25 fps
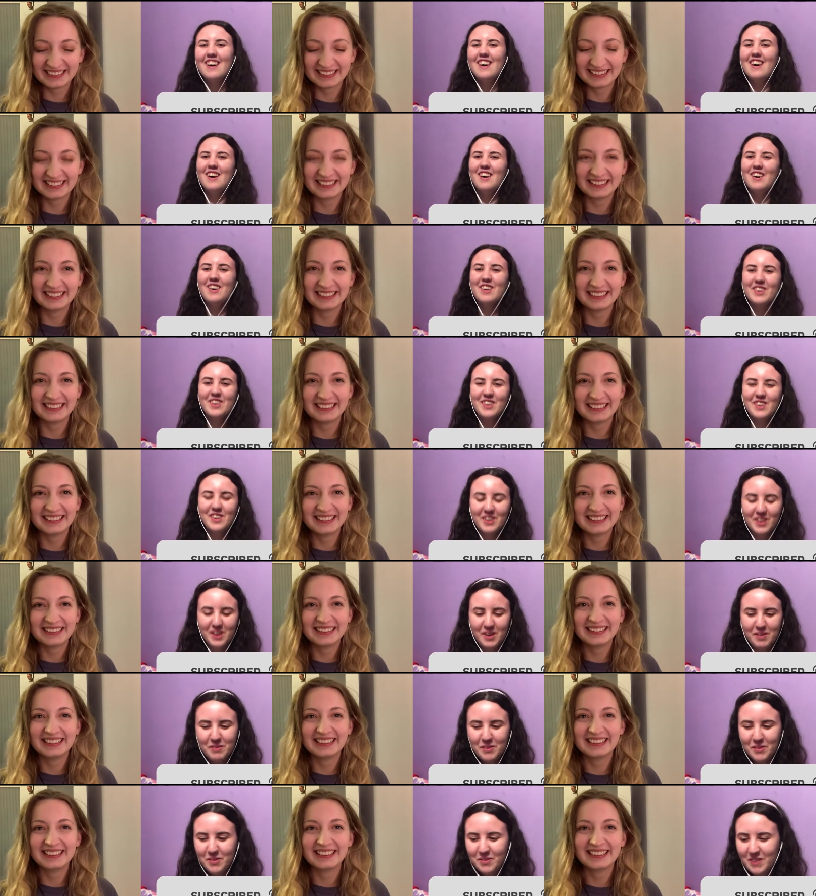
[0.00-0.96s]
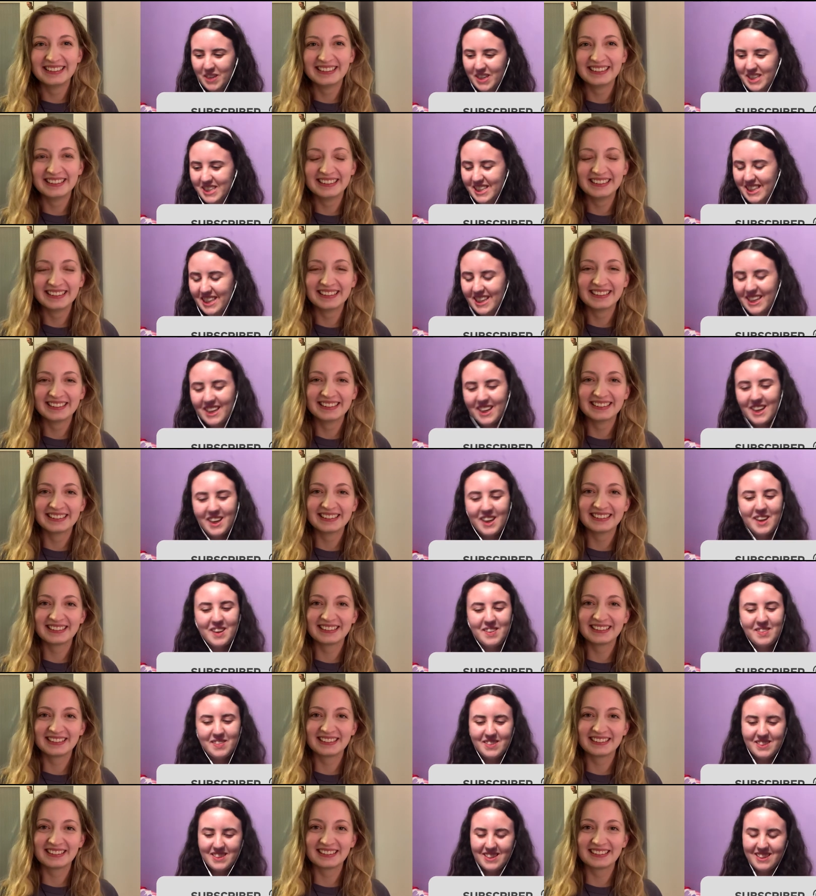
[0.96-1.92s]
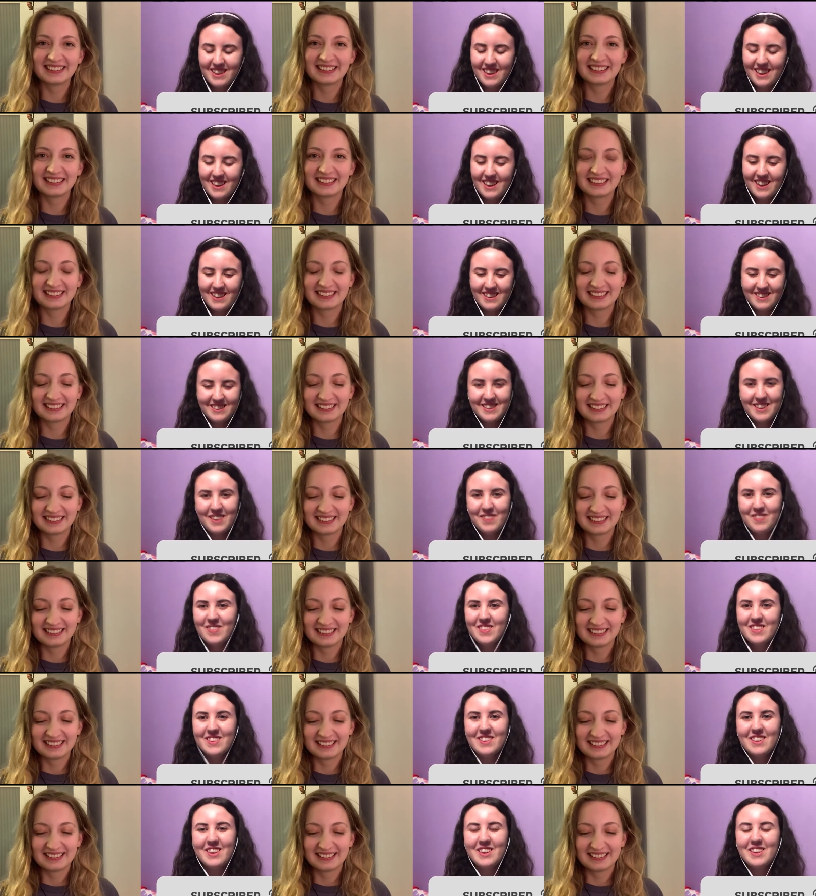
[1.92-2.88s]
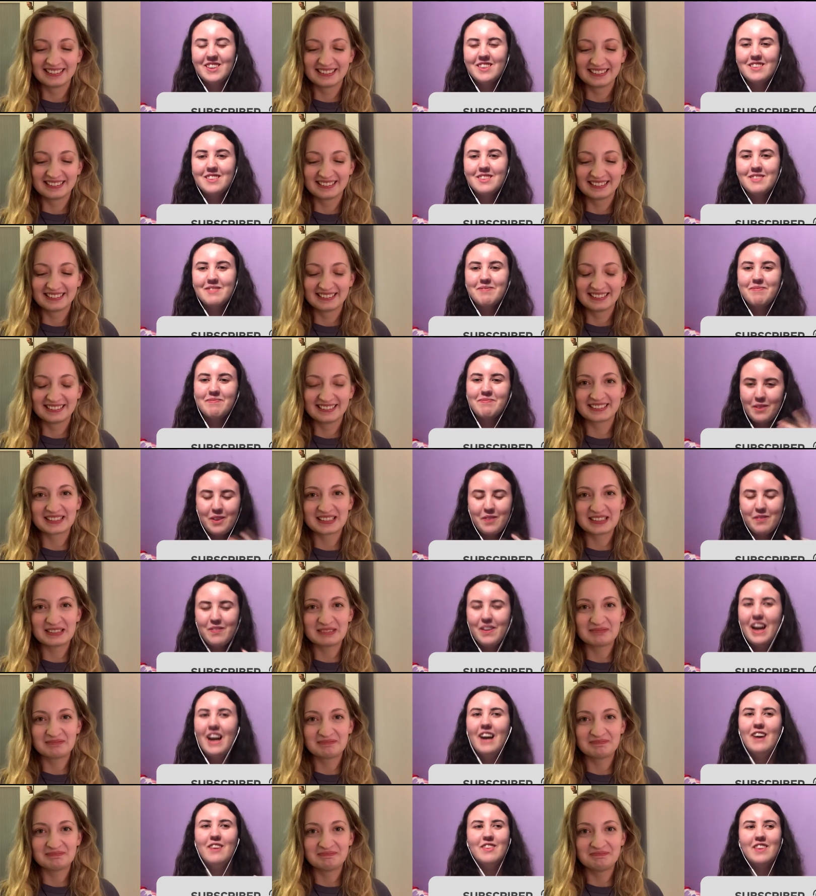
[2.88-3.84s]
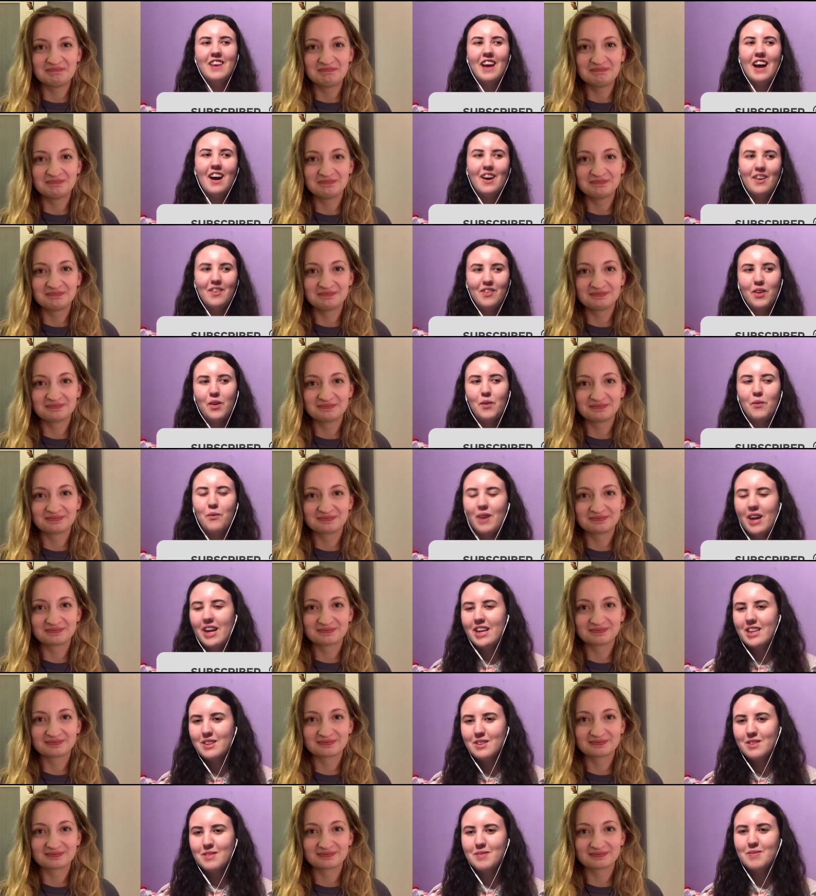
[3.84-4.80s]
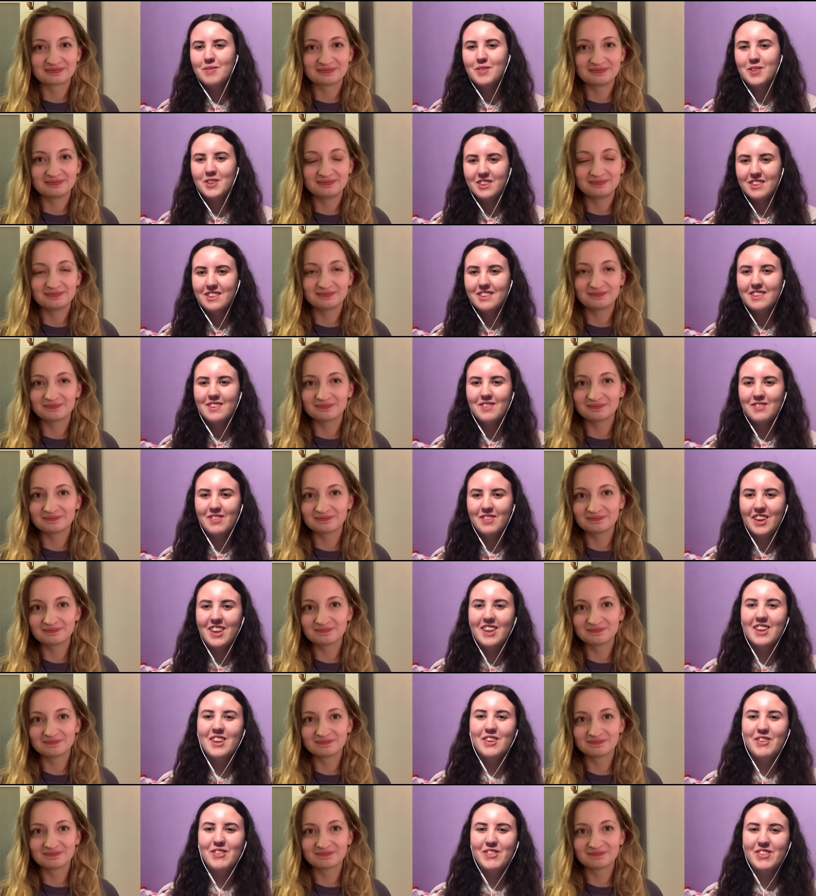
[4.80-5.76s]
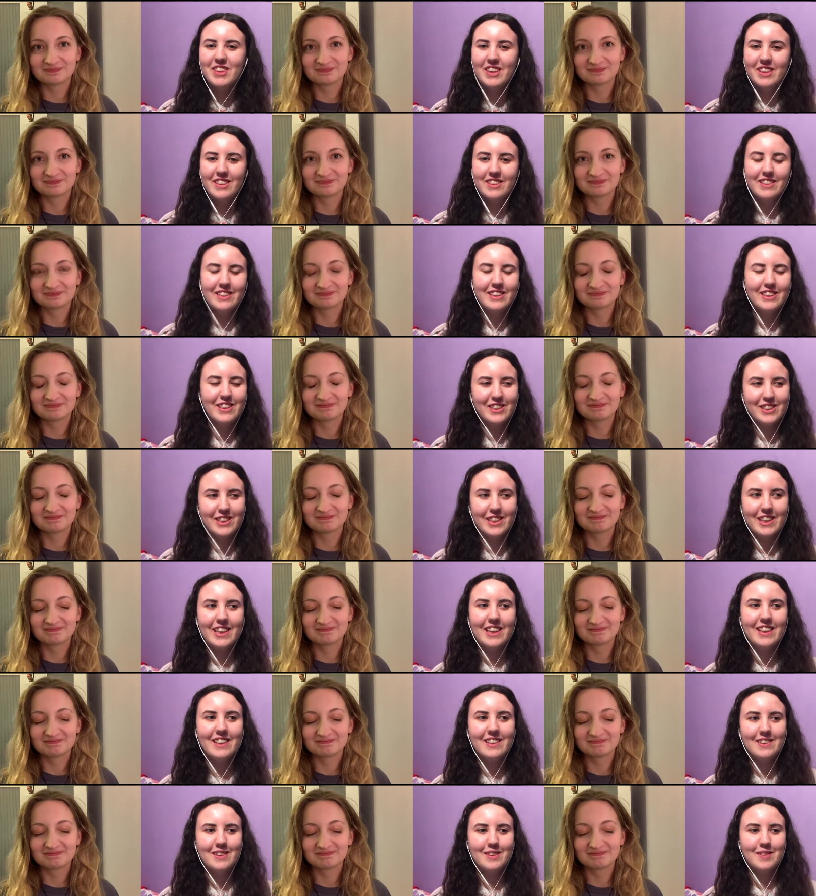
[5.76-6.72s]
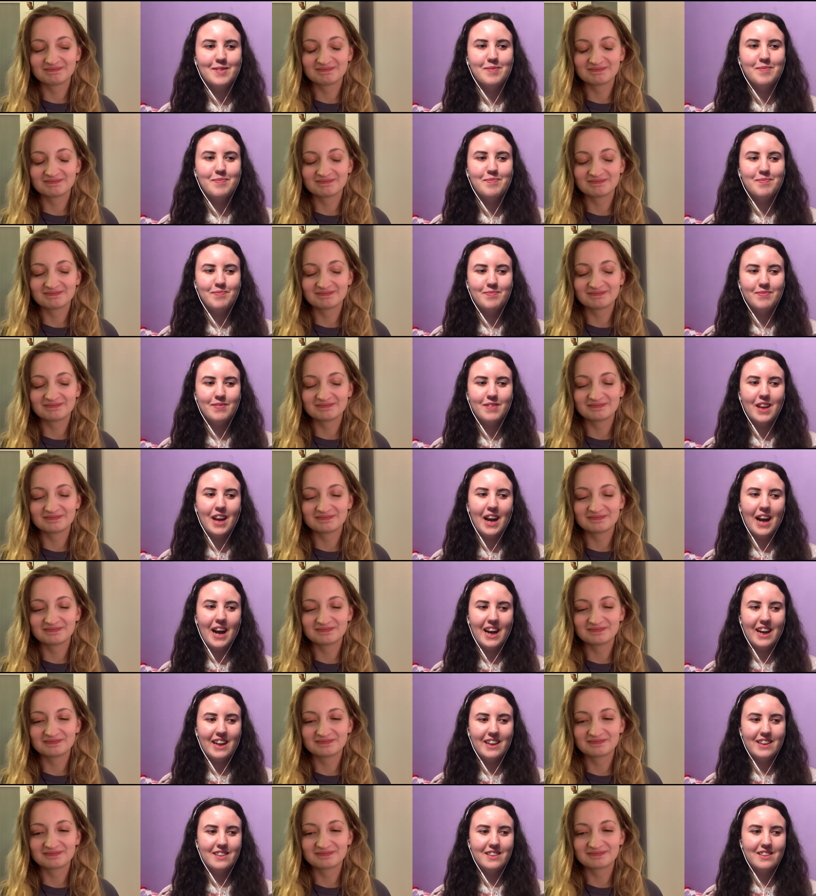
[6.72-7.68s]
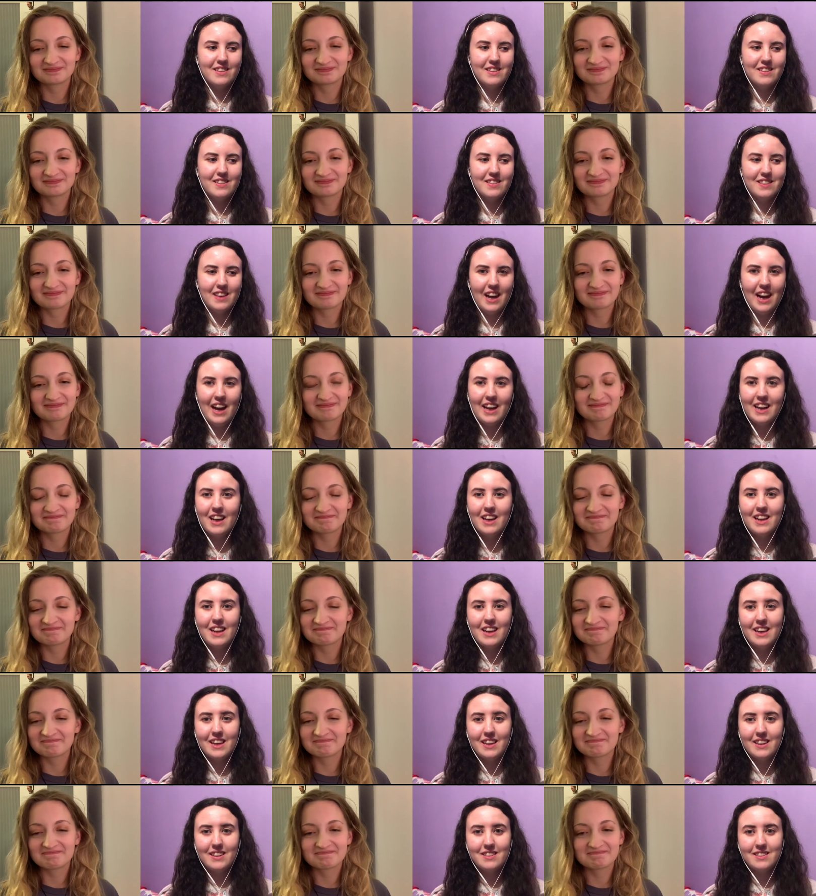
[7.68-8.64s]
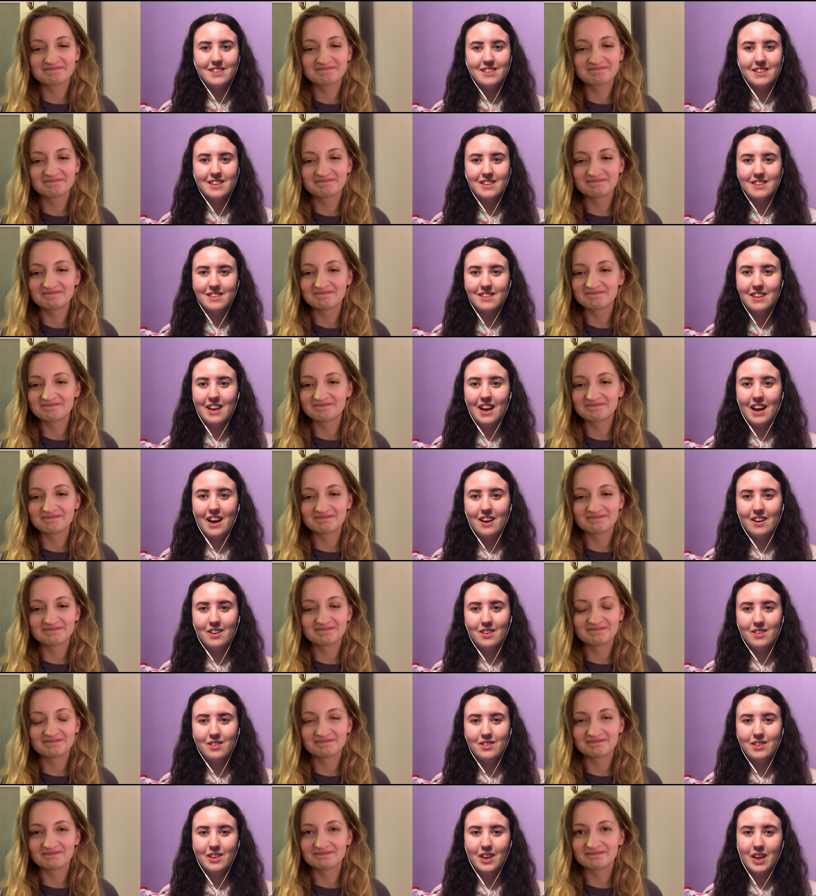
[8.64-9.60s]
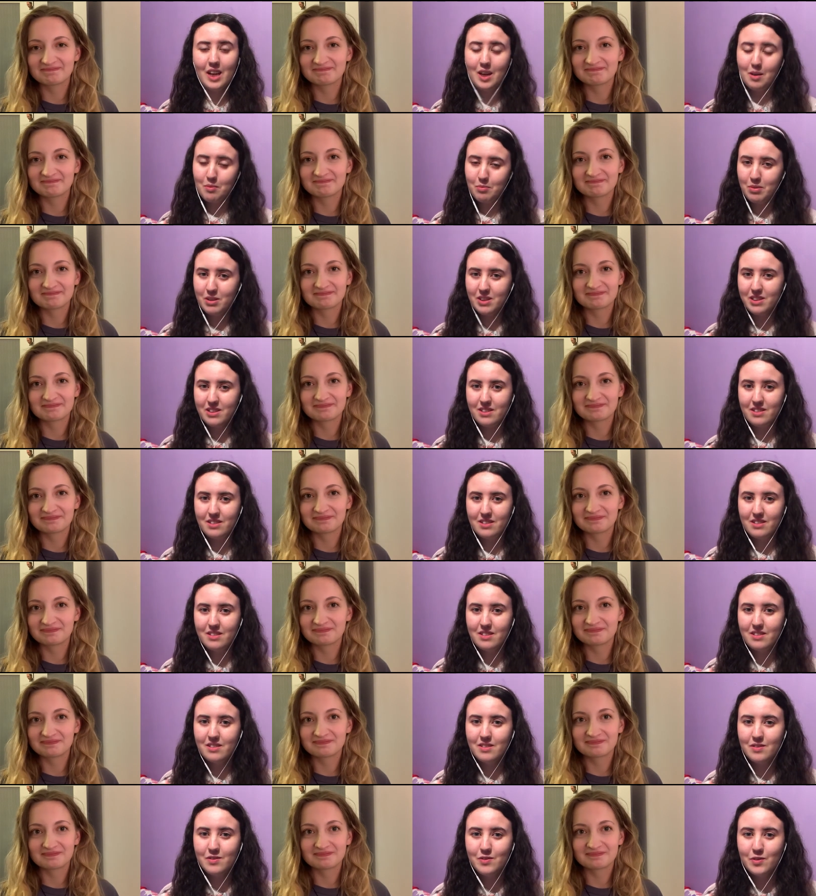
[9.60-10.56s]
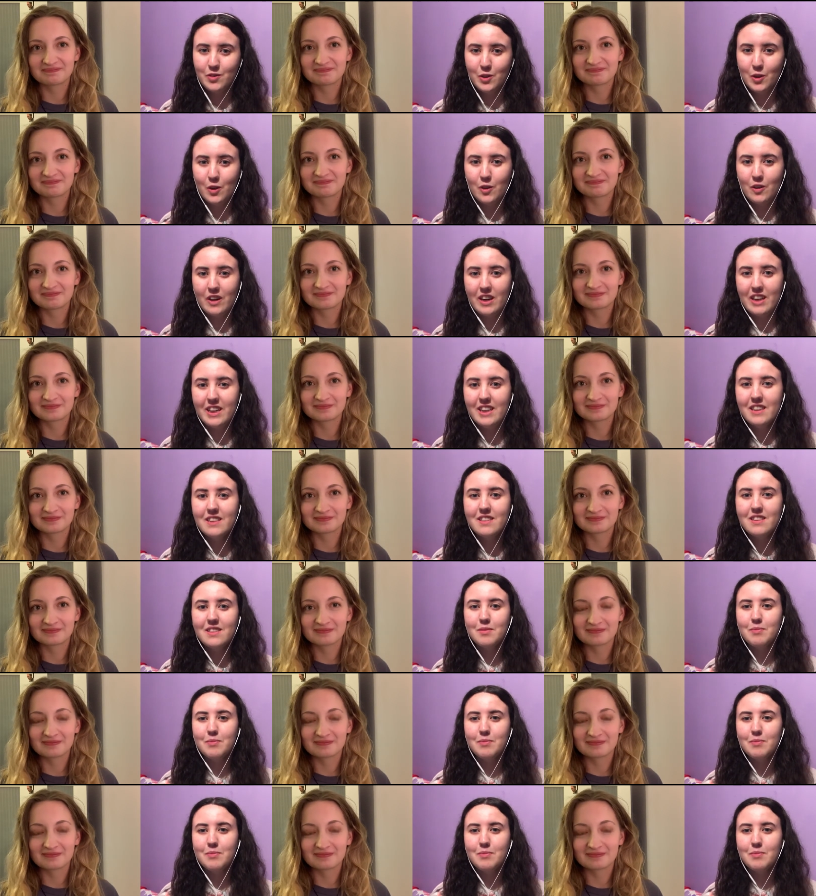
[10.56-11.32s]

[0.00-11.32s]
Speaker 1: Oh god, I'm not ready. In the last episode, we found out that Wes was the one who was under the sheet. And Annalise is now in prison for it